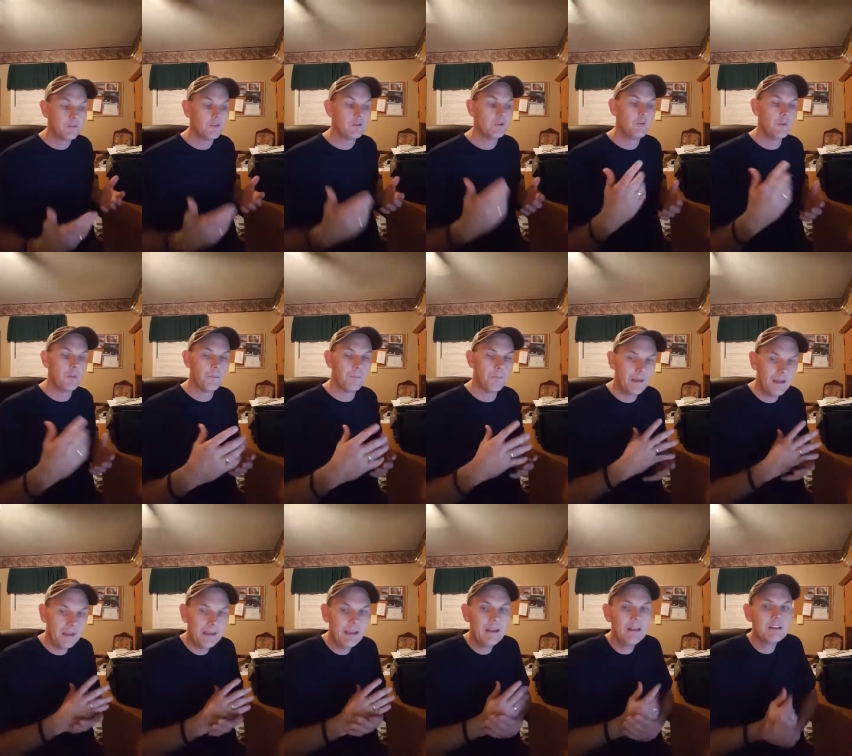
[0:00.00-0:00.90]
you would
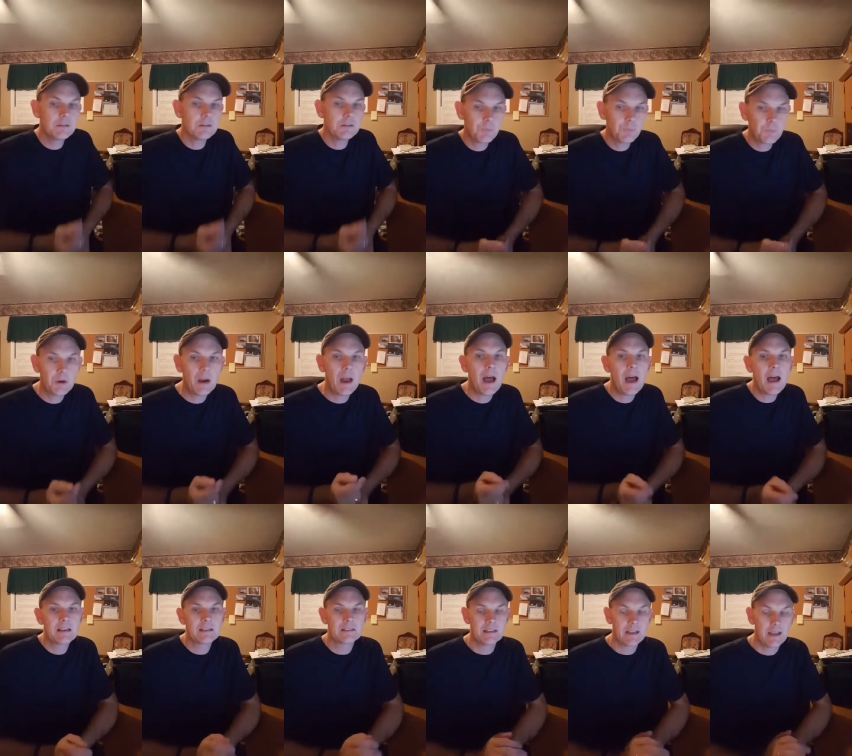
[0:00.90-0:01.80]
be
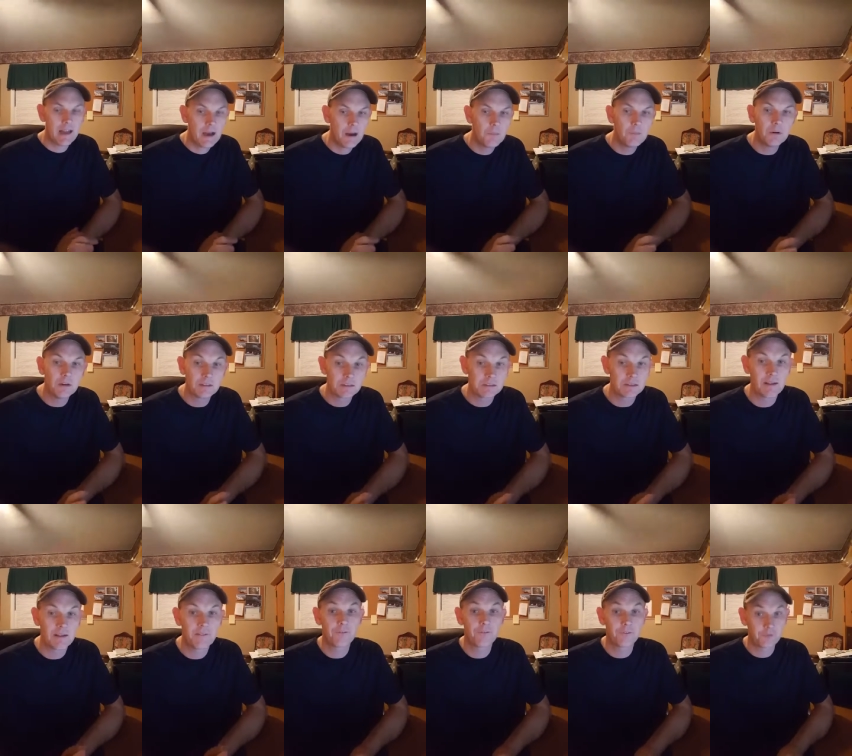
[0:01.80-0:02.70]
surprised at how much
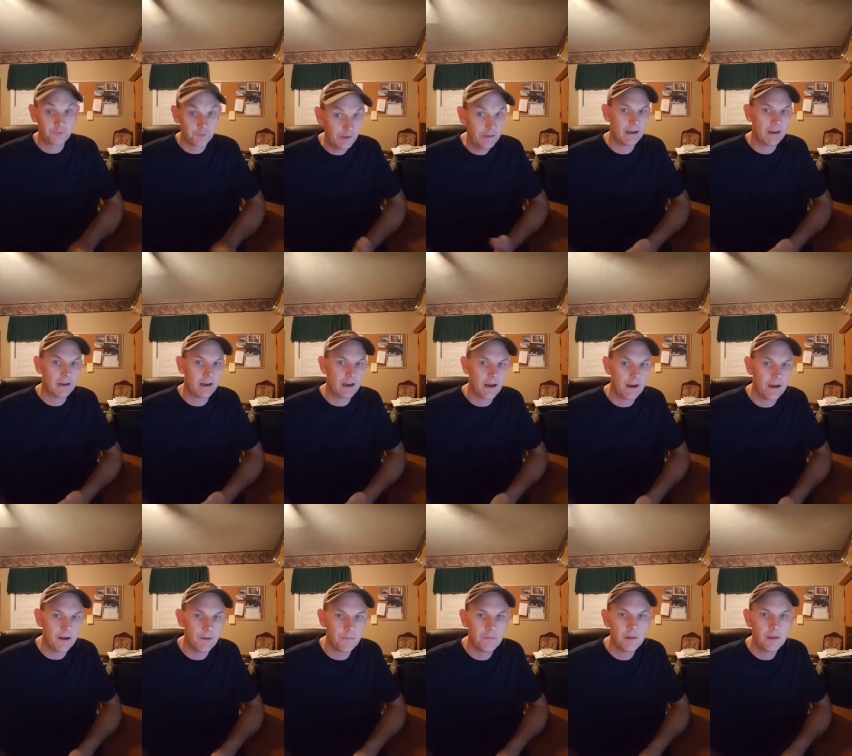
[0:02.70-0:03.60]
free
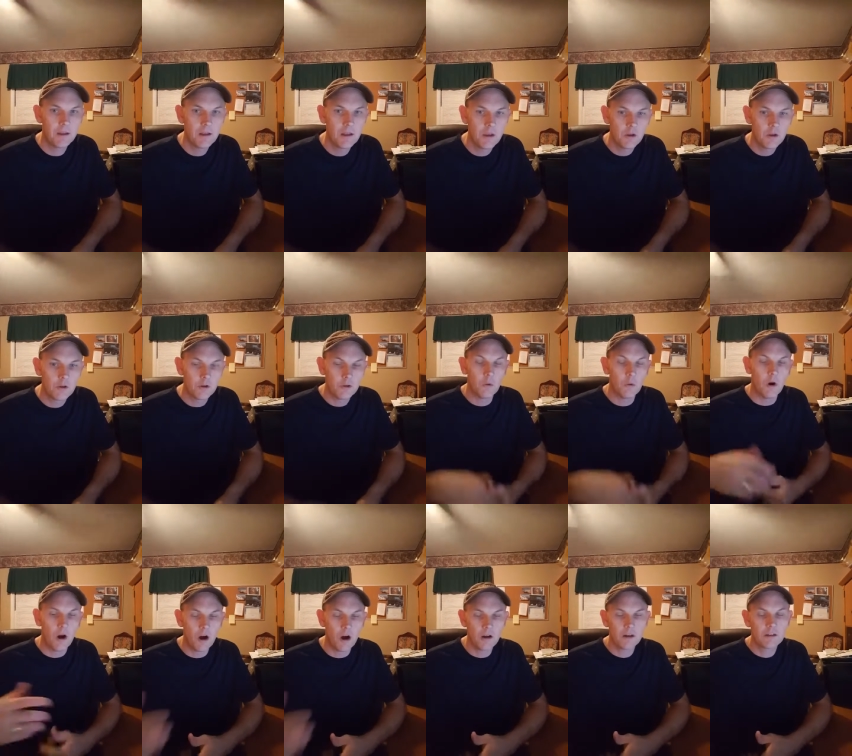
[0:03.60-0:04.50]
time you
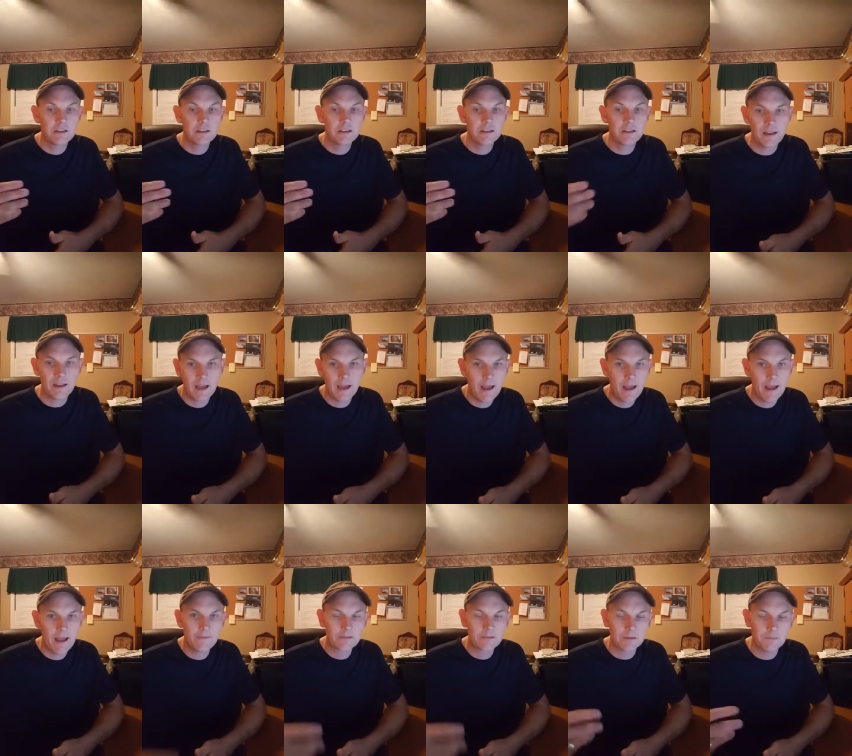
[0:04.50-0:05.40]
honestly could
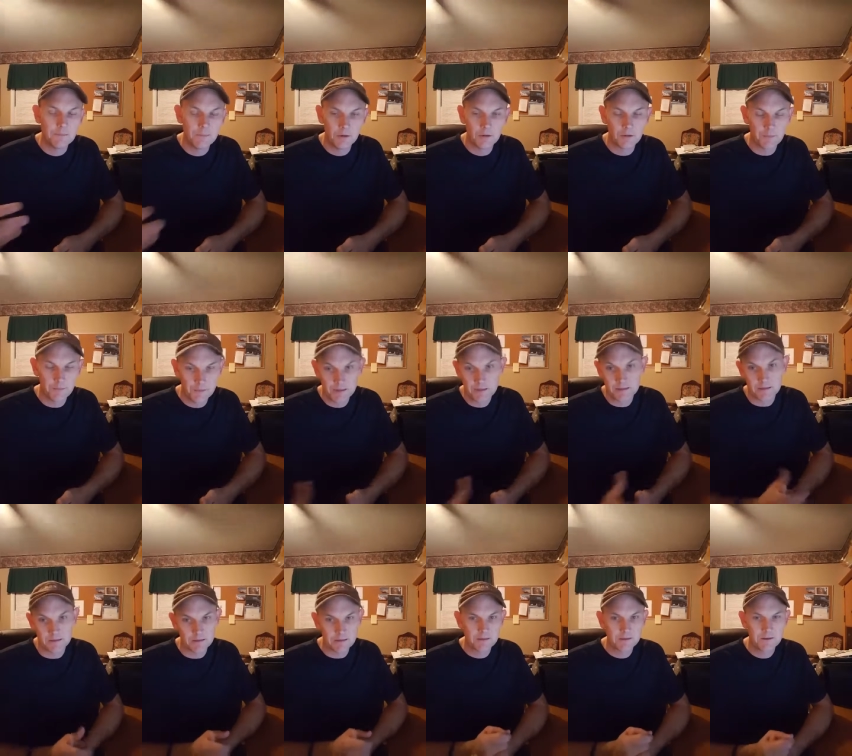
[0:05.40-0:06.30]
have to build a
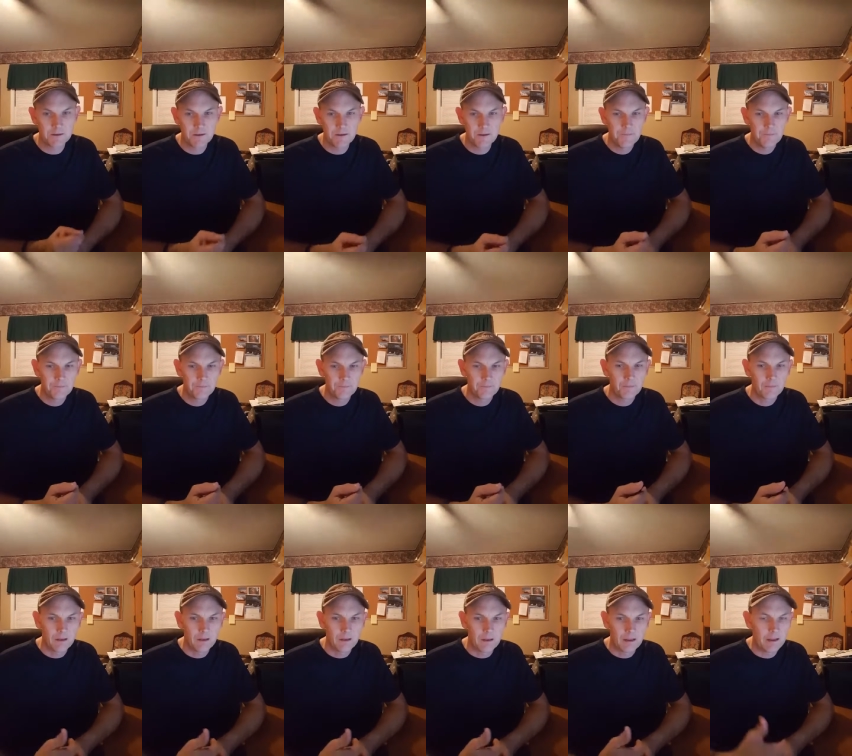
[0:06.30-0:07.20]
business.
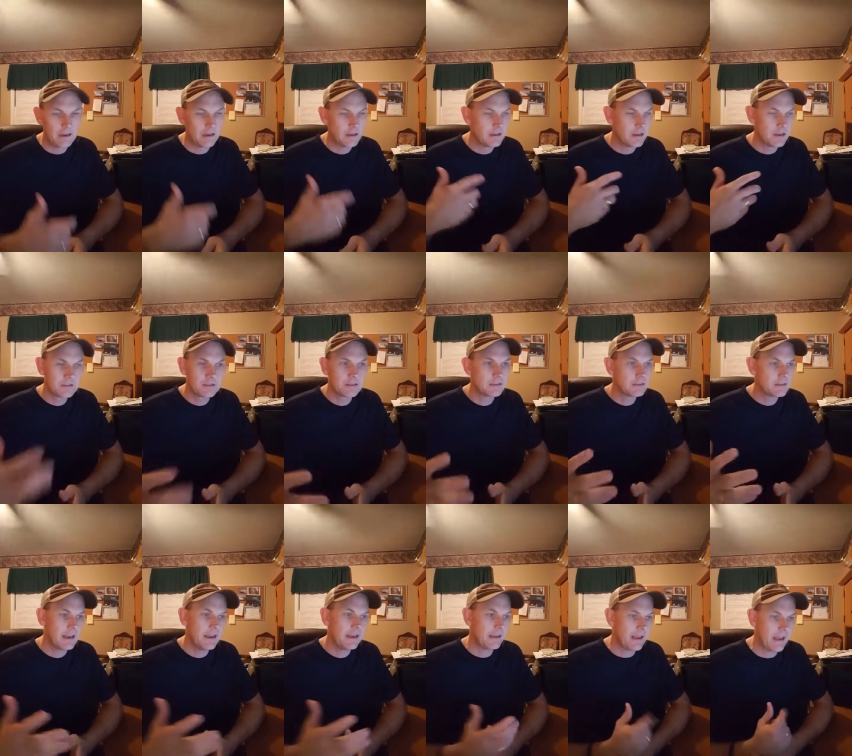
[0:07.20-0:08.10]
And it doesn't
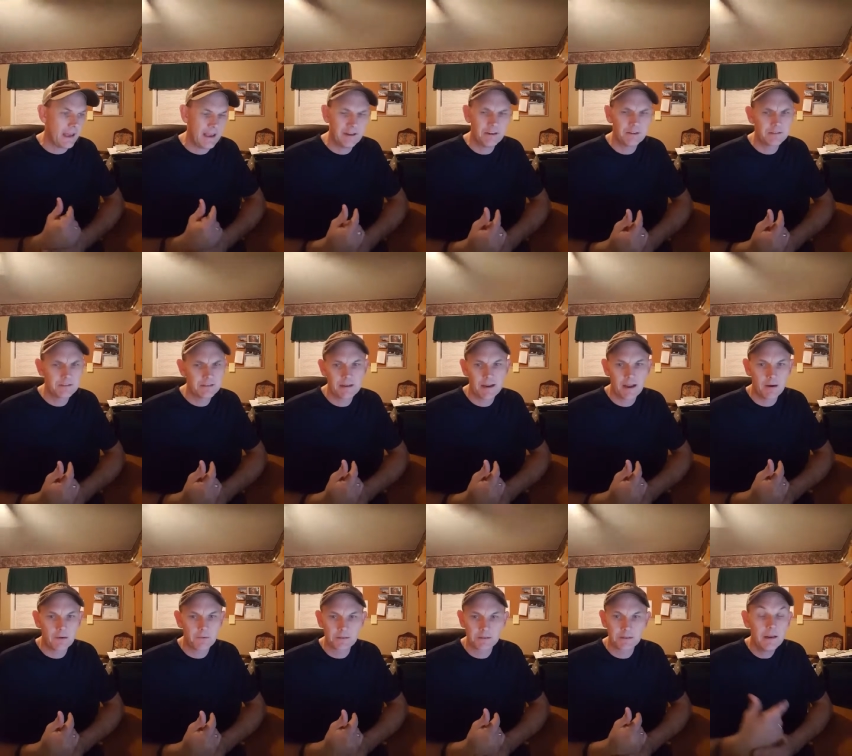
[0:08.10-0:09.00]
take eight or 10
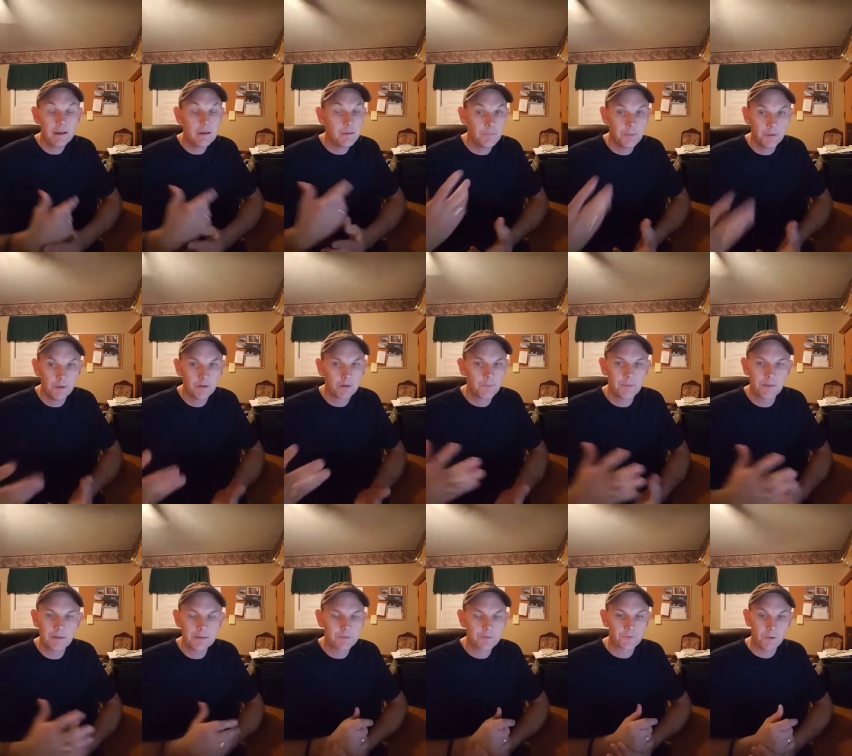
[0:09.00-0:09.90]
hours a day to build a
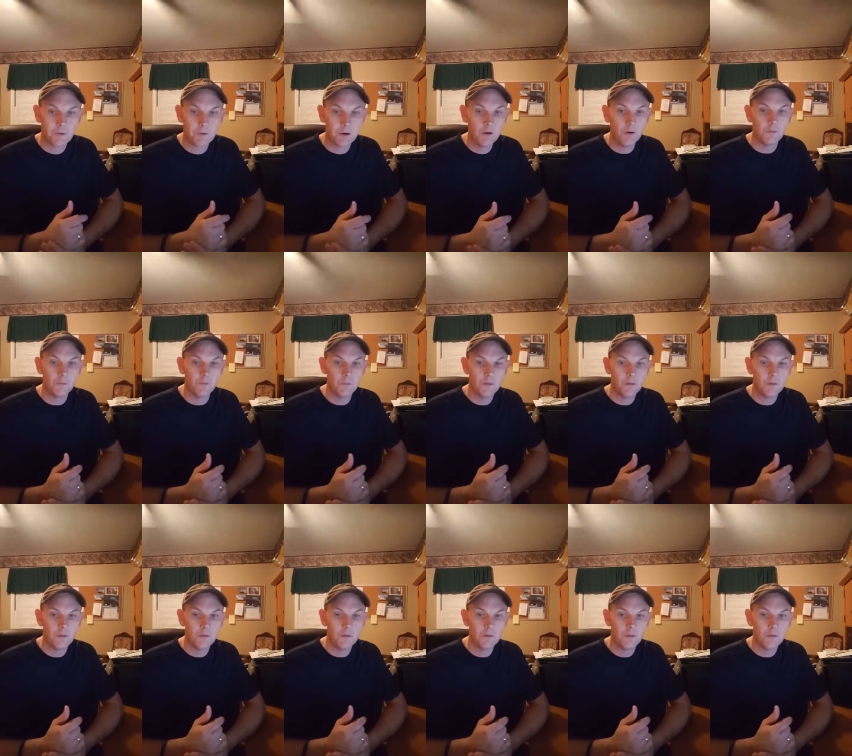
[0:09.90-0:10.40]
business from home.